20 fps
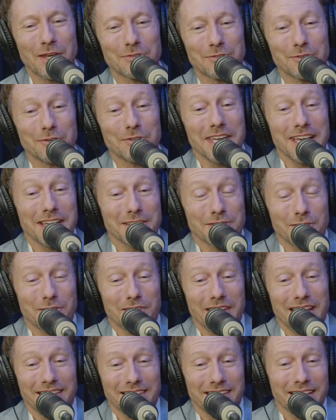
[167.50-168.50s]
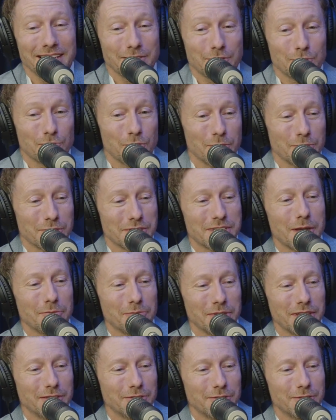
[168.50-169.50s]
So that's where we're
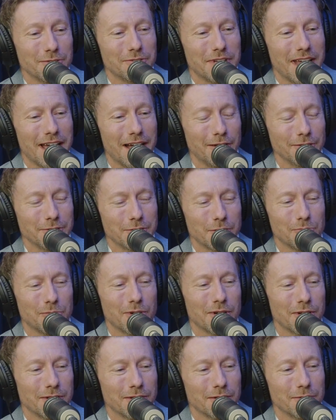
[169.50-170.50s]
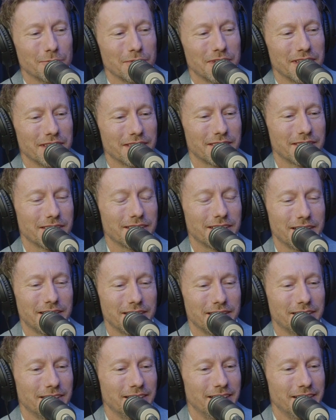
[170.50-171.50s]
stepping into now, to partner with
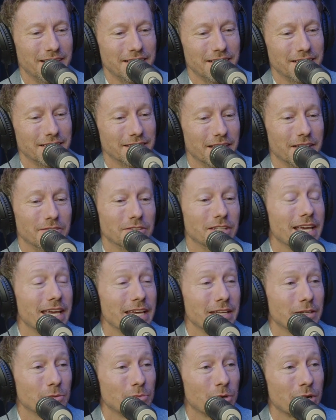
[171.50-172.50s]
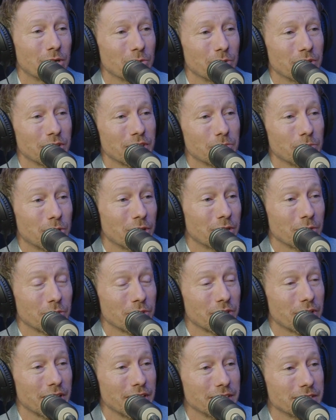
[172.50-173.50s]
Level 8 and to partner
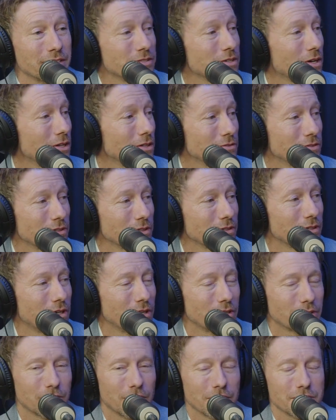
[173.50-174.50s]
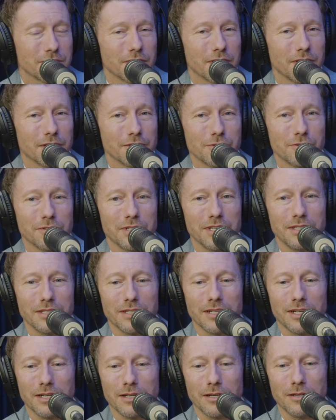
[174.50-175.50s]
with our agents all across the
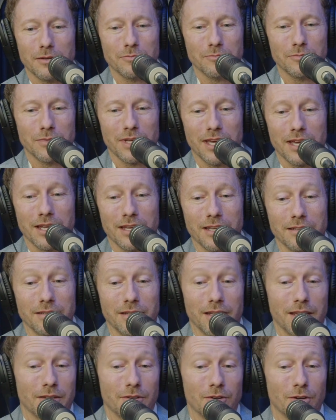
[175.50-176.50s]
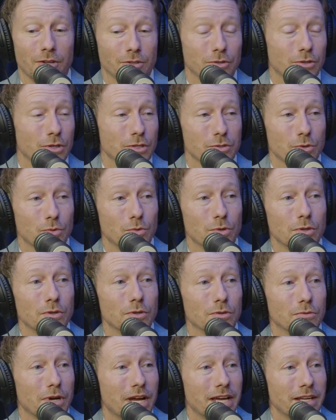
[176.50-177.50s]
country, and all across the
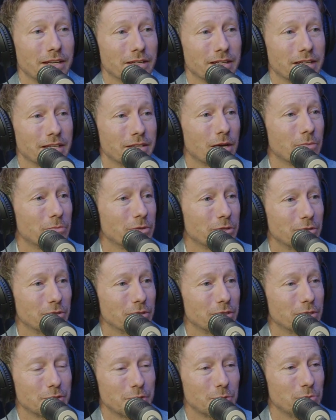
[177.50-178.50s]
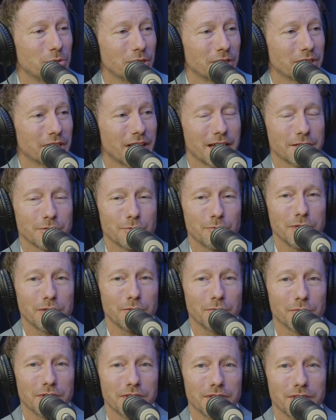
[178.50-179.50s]
world, right? I had the opportunity just to be on last
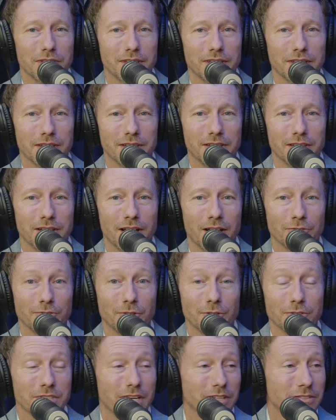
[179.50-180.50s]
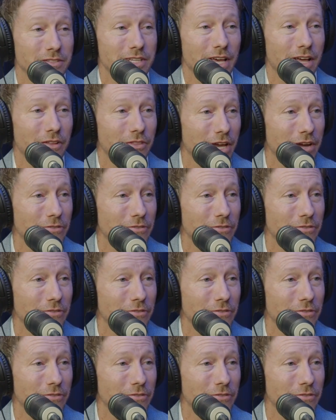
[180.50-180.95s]
week with our folks out in South